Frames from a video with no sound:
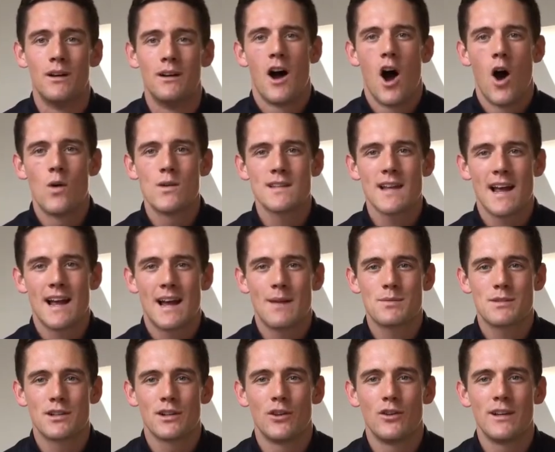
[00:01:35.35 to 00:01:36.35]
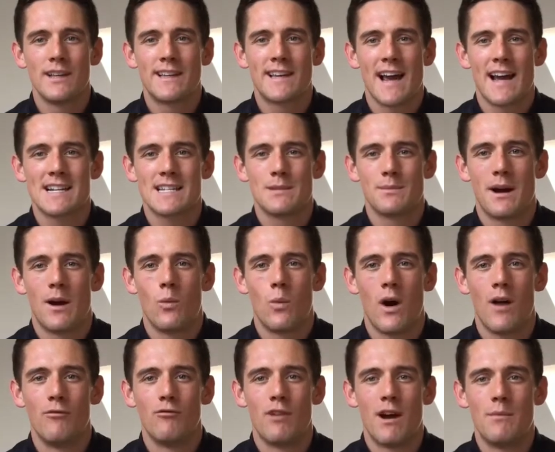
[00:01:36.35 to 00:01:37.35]
I was absolutely gassed about
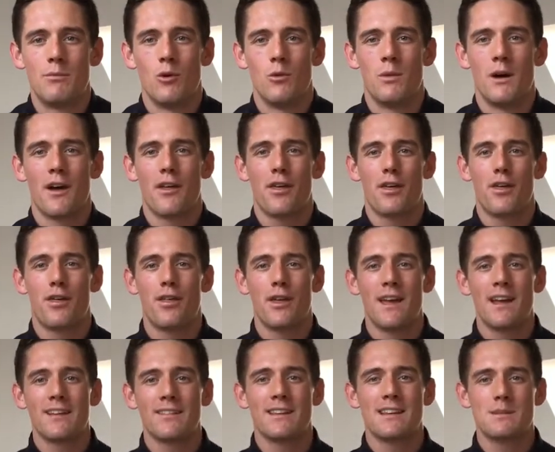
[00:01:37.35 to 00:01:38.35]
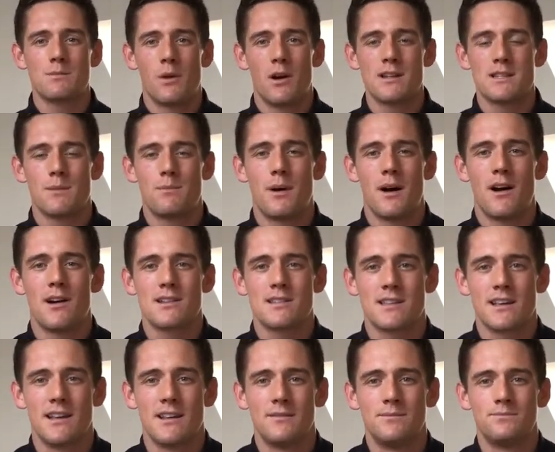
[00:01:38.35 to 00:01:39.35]
One Rebel, but I think this might
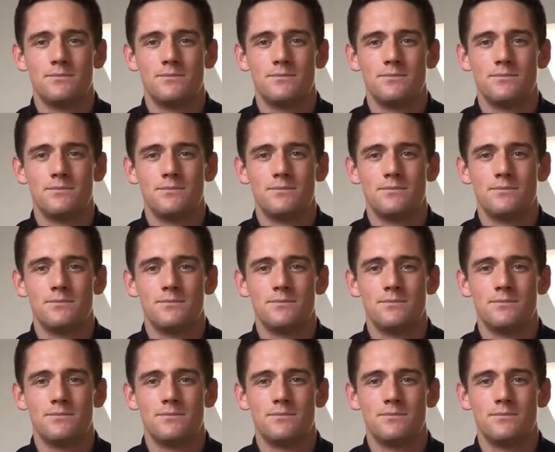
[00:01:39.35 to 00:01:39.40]
surpass it.